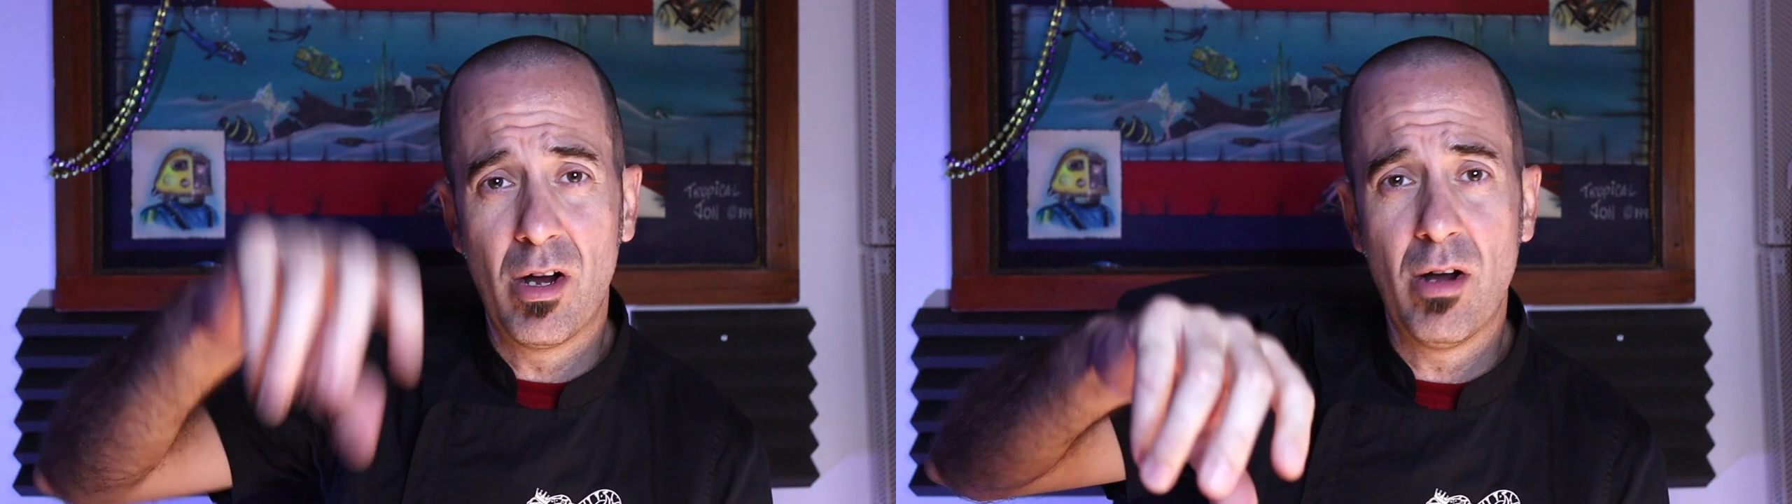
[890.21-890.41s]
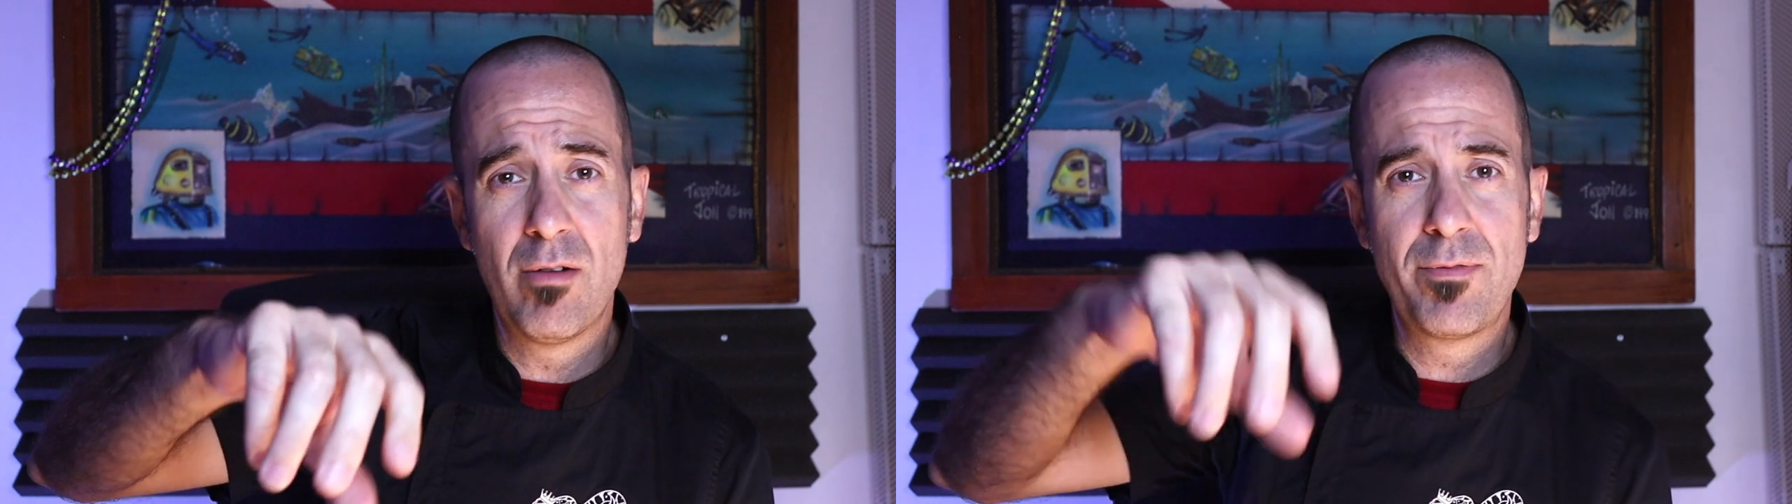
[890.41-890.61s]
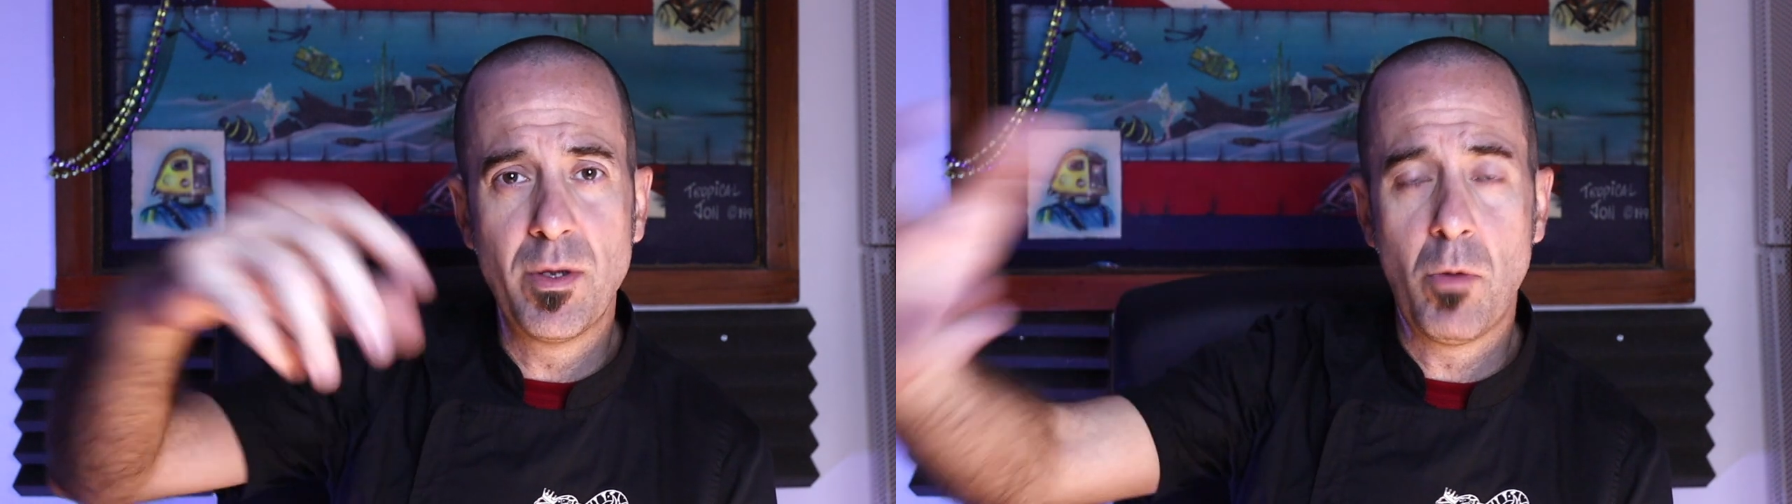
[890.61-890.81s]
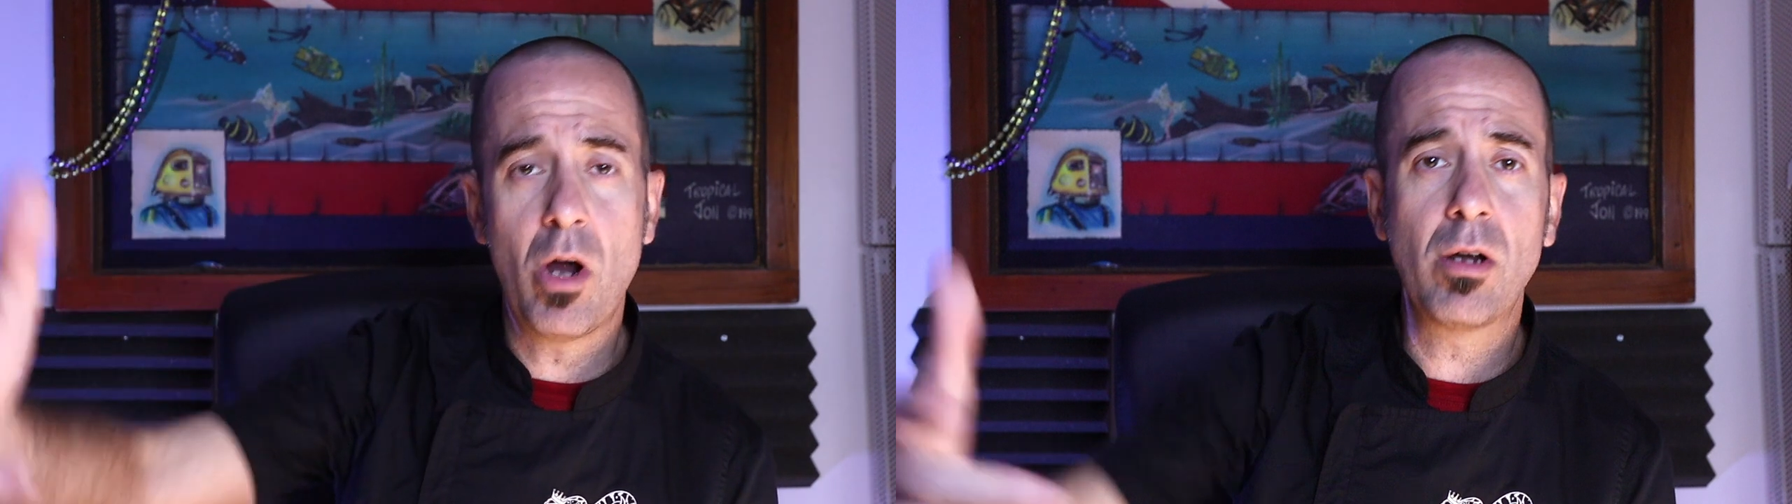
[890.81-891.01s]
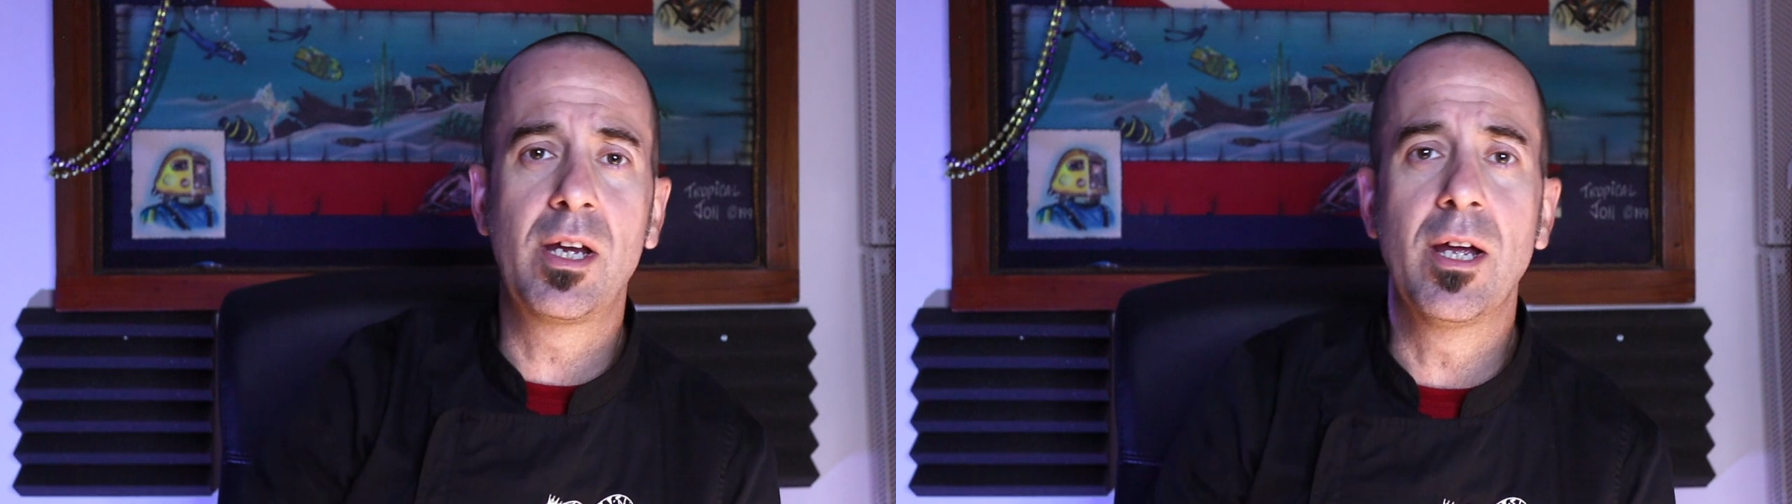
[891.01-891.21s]
of the
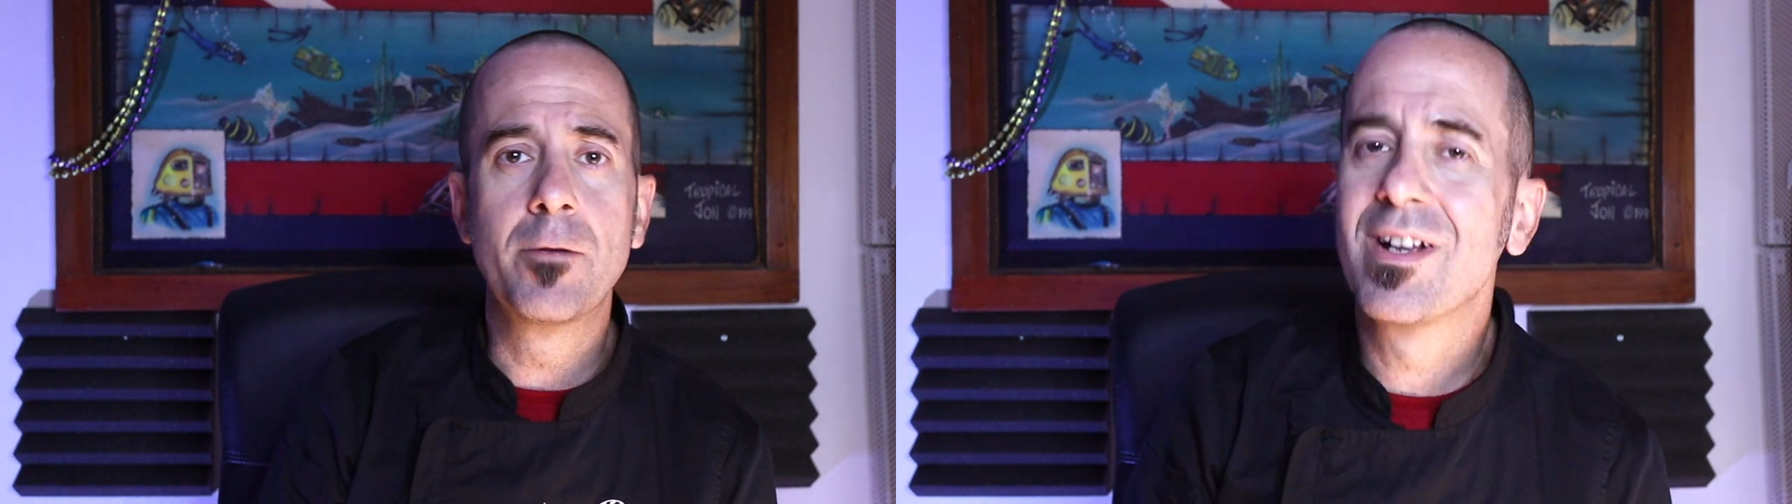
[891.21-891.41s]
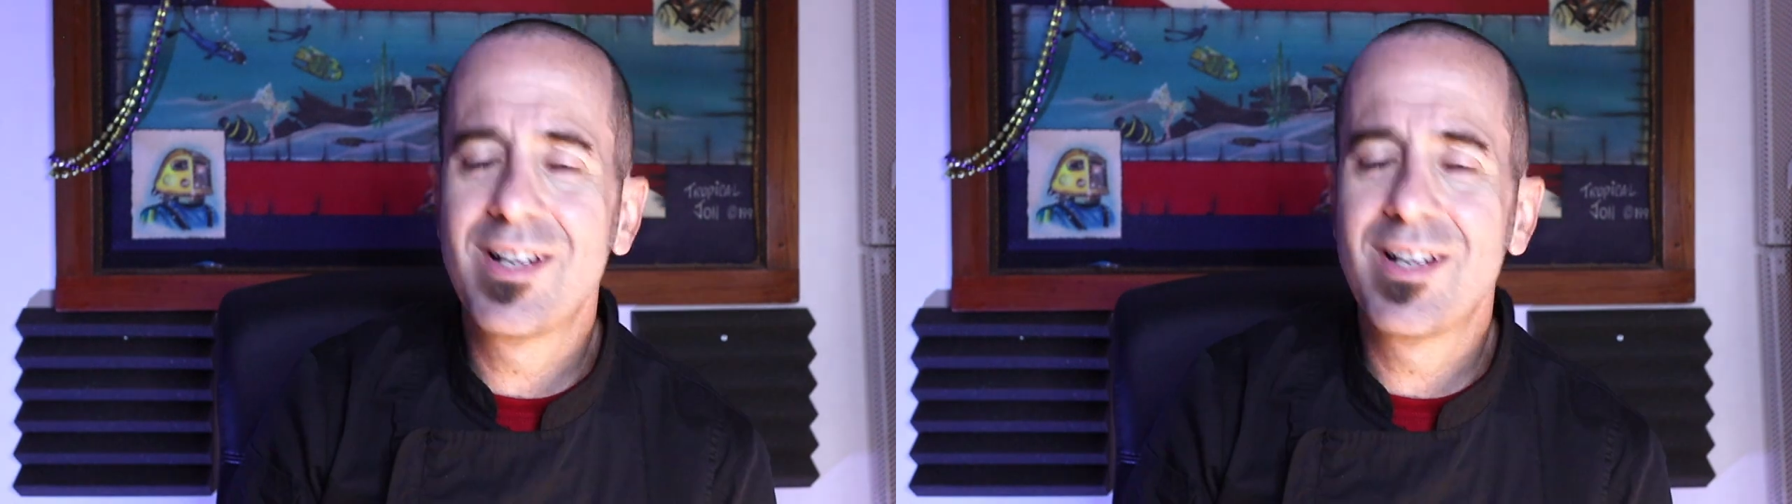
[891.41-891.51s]
market.